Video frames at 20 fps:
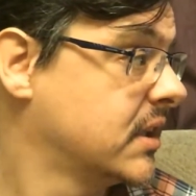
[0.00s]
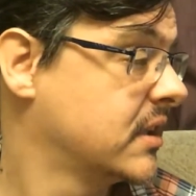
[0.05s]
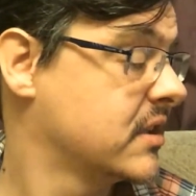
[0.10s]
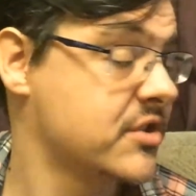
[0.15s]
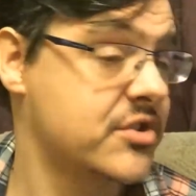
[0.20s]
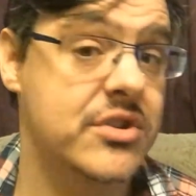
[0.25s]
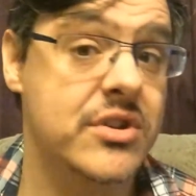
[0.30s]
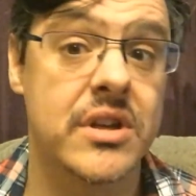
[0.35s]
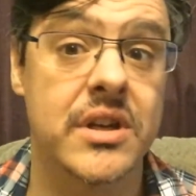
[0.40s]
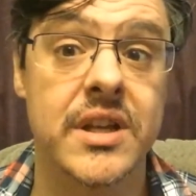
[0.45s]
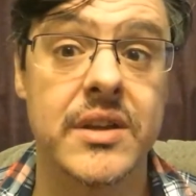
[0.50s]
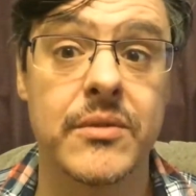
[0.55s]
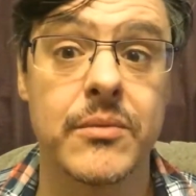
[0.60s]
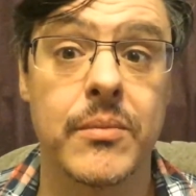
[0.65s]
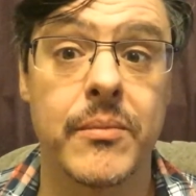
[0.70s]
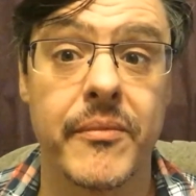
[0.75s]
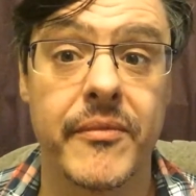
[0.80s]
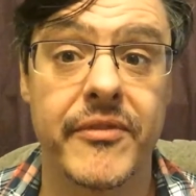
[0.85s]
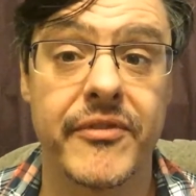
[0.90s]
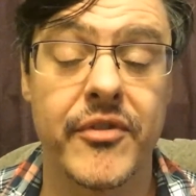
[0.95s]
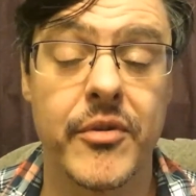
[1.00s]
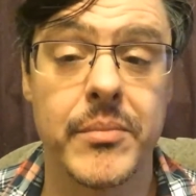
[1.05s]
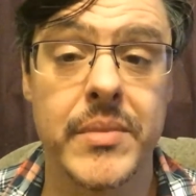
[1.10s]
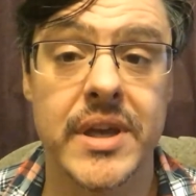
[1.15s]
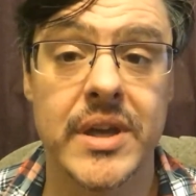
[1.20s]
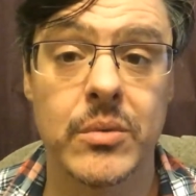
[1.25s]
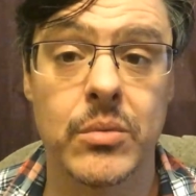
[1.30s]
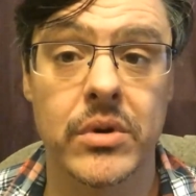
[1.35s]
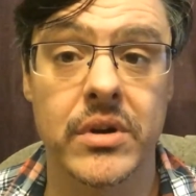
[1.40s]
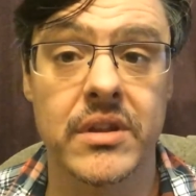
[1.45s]
Certainly for
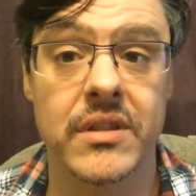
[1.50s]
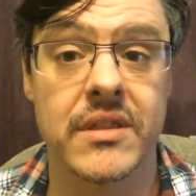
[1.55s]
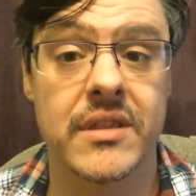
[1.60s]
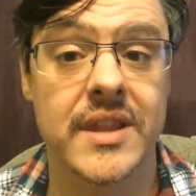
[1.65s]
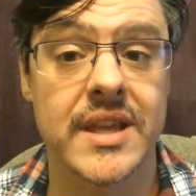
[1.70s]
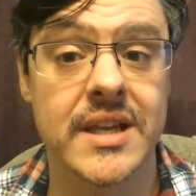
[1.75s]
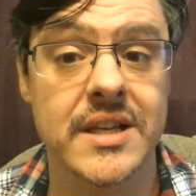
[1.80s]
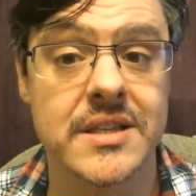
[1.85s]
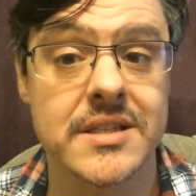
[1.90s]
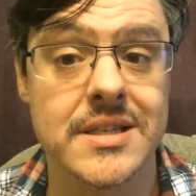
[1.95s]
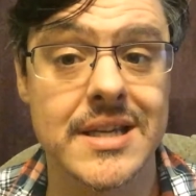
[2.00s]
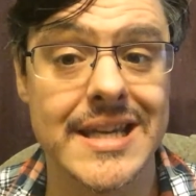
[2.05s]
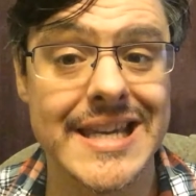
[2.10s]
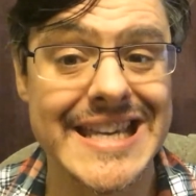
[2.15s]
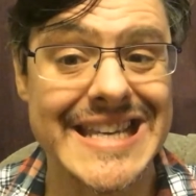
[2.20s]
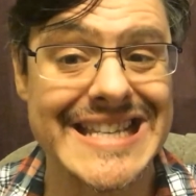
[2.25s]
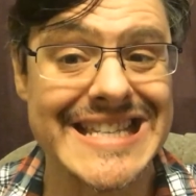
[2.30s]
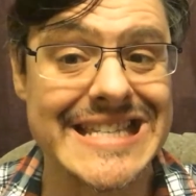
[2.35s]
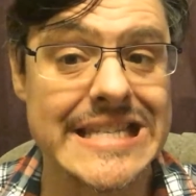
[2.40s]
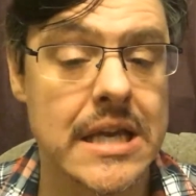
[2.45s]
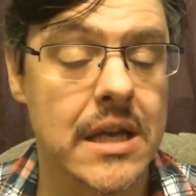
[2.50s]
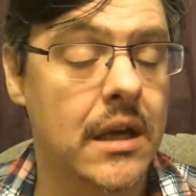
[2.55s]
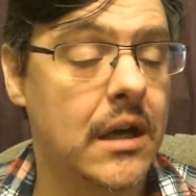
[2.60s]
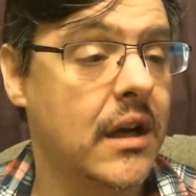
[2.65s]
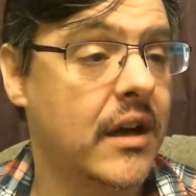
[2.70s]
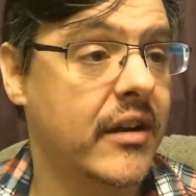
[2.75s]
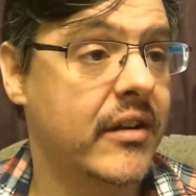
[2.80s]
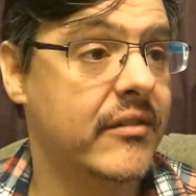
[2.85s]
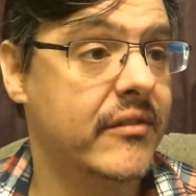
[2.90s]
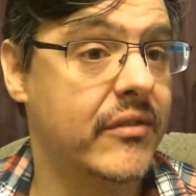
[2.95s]
me, one of the things is
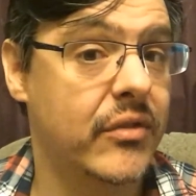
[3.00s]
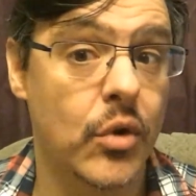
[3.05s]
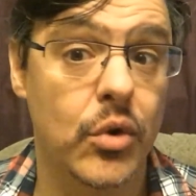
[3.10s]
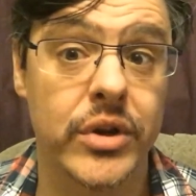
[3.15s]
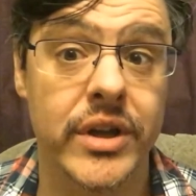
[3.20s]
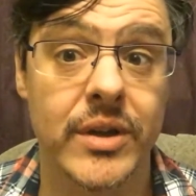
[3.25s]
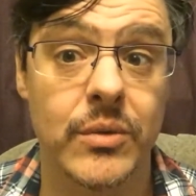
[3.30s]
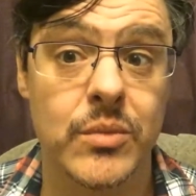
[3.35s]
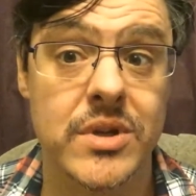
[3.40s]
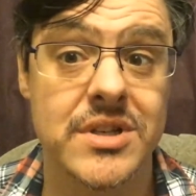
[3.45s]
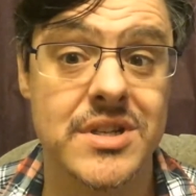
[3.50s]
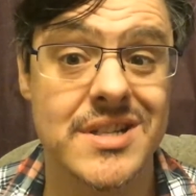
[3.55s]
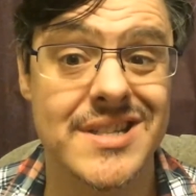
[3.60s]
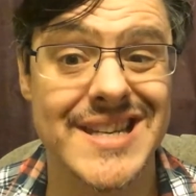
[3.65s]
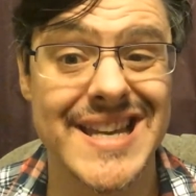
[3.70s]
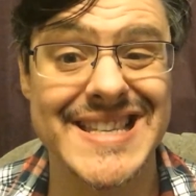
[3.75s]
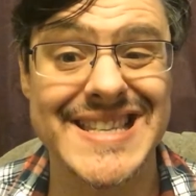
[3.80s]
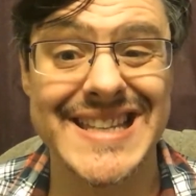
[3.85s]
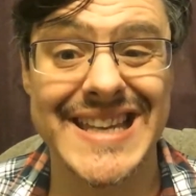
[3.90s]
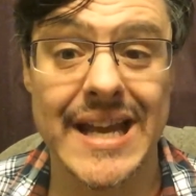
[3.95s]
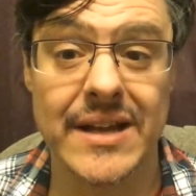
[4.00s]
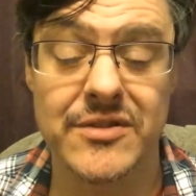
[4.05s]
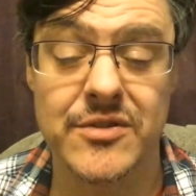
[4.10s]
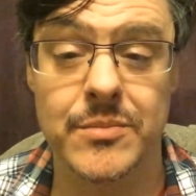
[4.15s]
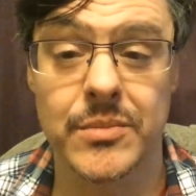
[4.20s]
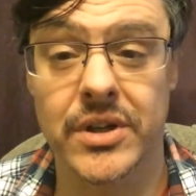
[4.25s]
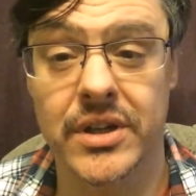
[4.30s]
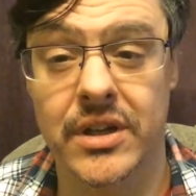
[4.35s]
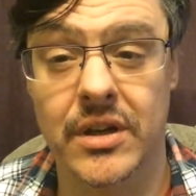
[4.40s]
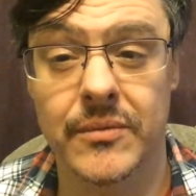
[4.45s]
vlogging, which is getting out of
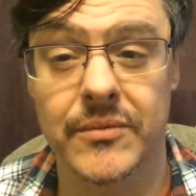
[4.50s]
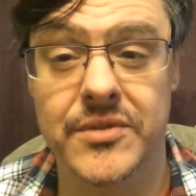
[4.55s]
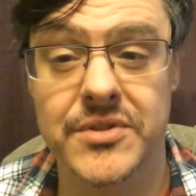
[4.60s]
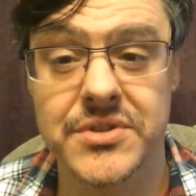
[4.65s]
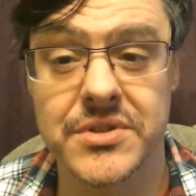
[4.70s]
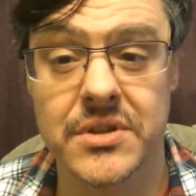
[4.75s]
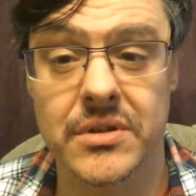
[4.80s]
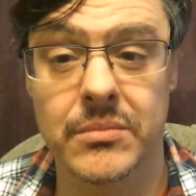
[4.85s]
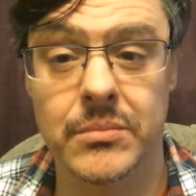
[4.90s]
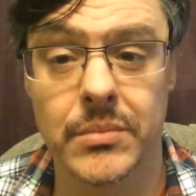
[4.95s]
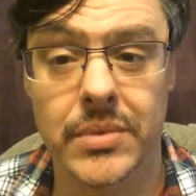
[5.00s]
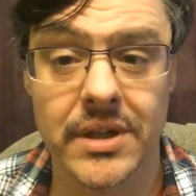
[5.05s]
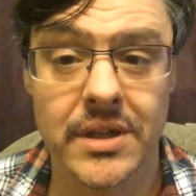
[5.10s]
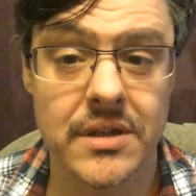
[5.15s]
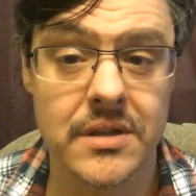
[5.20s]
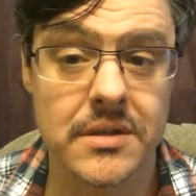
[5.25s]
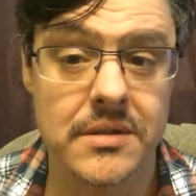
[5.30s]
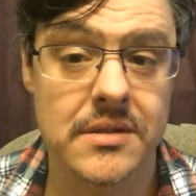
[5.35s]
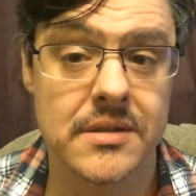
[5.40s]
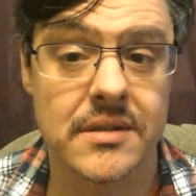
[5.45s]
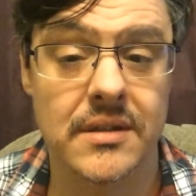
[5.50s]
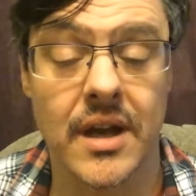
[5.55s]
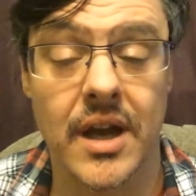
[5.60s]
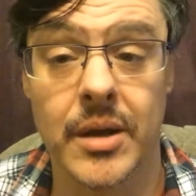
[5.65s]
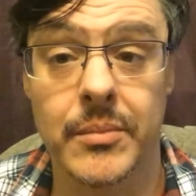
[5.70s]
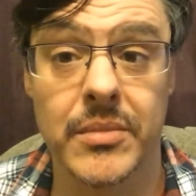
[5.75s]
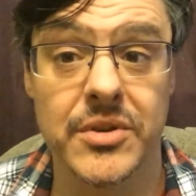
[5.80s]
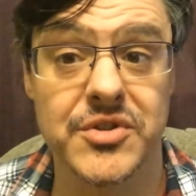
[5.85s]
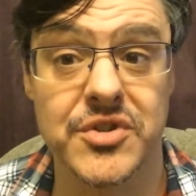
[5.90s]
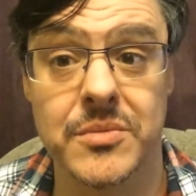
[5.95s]
my comfort zone, because
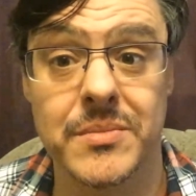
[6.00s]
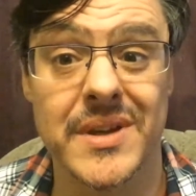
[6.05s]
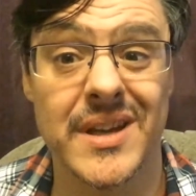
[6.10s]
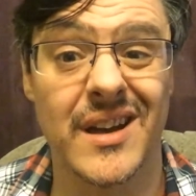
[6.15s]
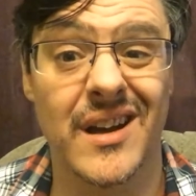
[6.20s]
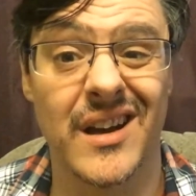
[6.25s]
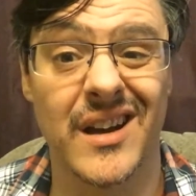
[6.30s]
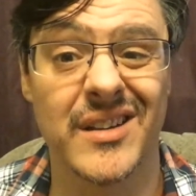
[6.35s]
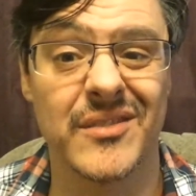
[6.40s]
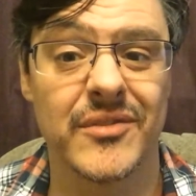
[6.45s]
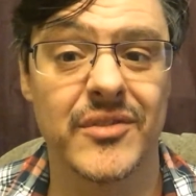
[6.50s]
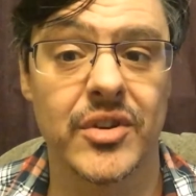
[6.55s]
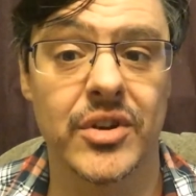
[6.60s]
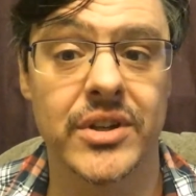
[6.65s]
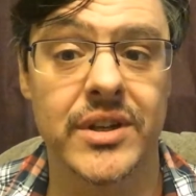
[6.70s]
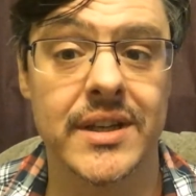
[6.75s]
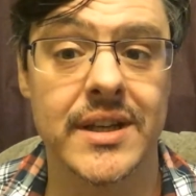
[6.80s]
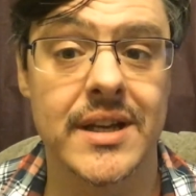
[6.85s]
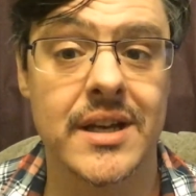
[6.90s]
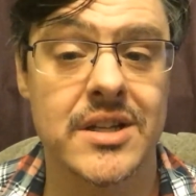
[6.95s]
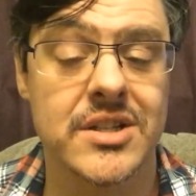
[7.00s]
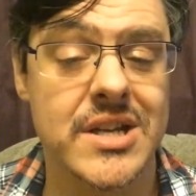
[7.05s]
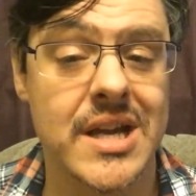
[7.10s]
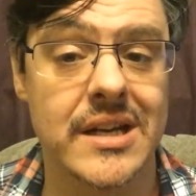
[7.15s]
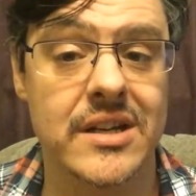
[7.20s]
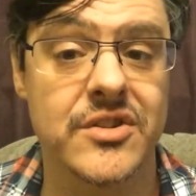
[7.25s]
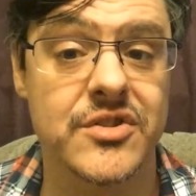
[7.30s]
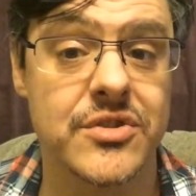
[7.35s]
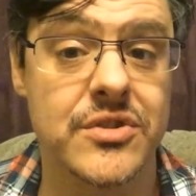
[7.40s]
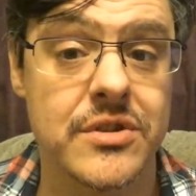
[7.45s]
I must admit I find it a
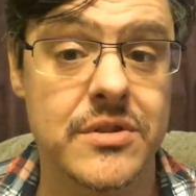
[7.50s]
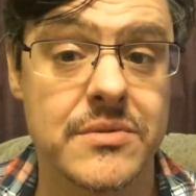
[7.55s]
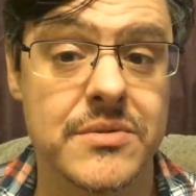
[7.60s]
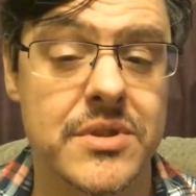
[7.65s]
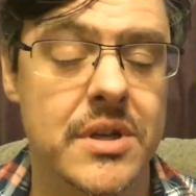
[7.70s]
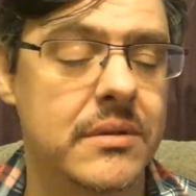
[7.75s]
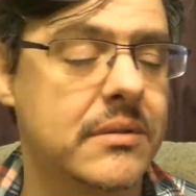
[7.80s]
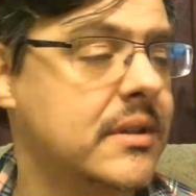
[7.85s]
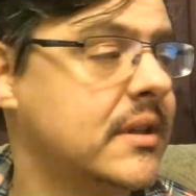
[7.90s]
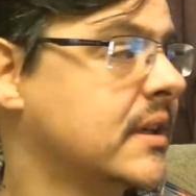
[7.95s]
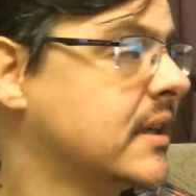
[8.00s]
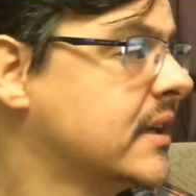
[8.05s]
challenge to do so.